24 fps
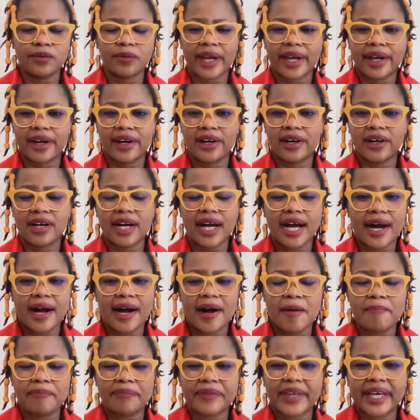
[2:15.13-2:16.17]
where
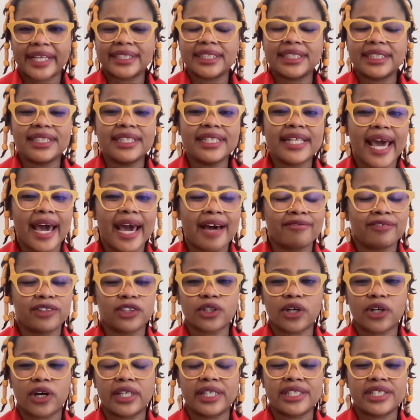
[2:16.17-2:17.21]
I didn't have a
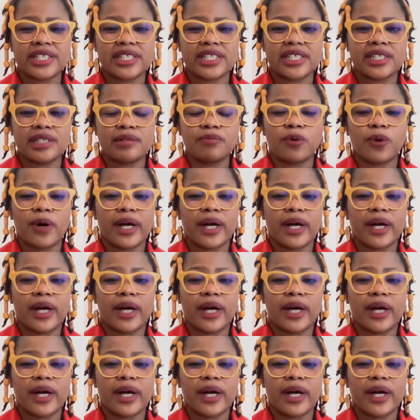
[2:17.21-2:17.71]
scholarship